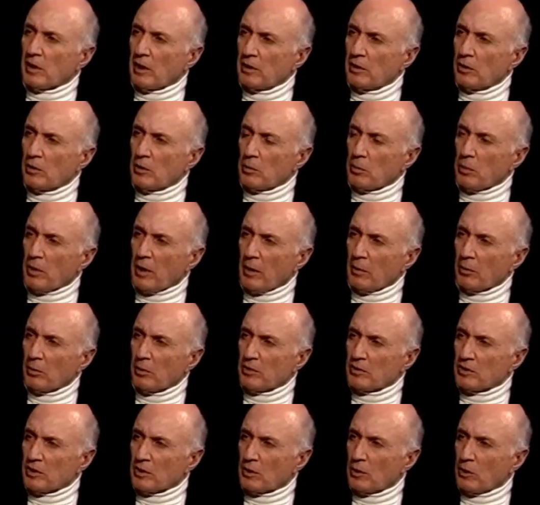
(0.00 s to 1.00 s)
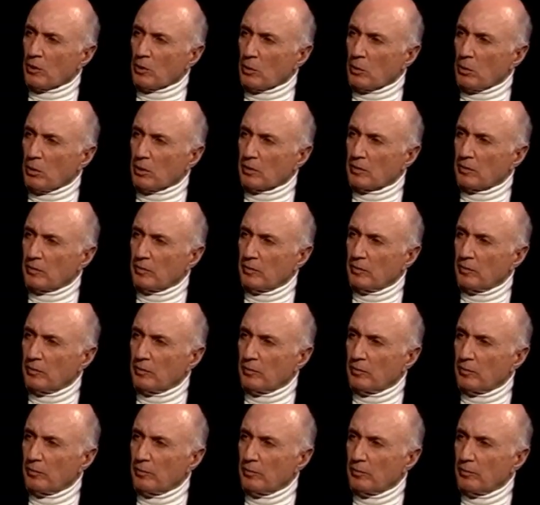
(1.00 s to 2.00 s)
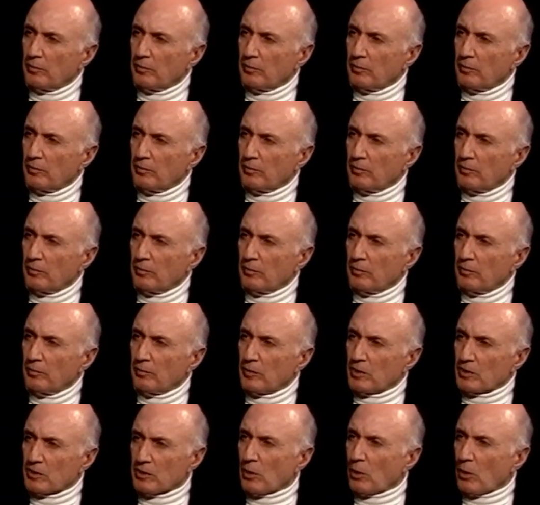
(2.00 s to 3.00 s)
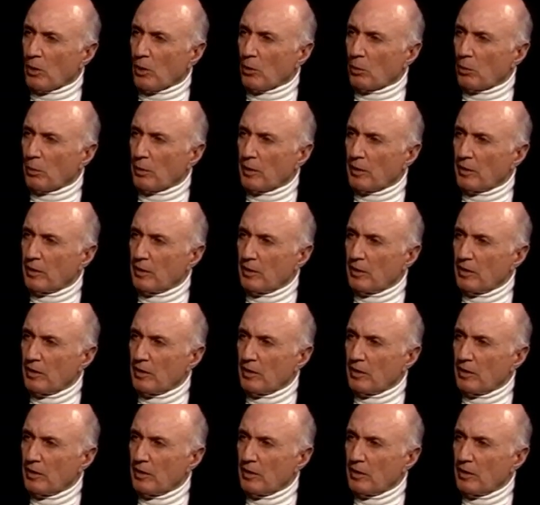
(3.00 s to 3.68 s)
tell you the problem is incurable. There's no yes. hope.